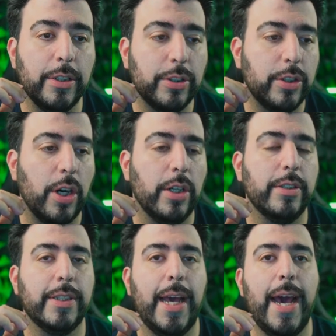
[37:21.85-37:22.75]

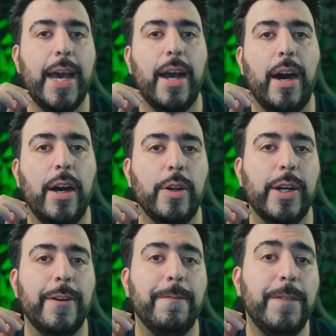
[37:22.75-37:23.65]
starts at
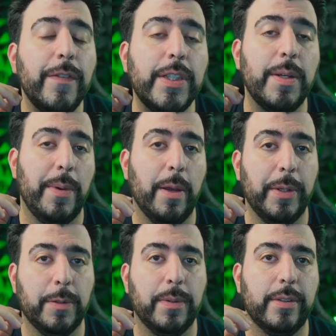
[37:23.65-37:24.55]
150
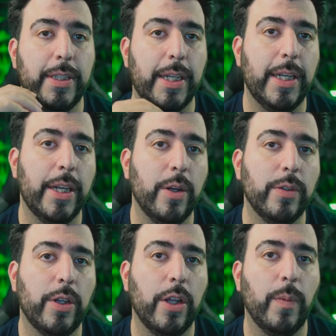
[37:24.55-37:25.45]
megabits per second and
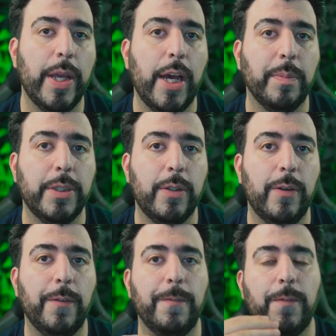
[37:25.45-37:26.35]
goes all the way up to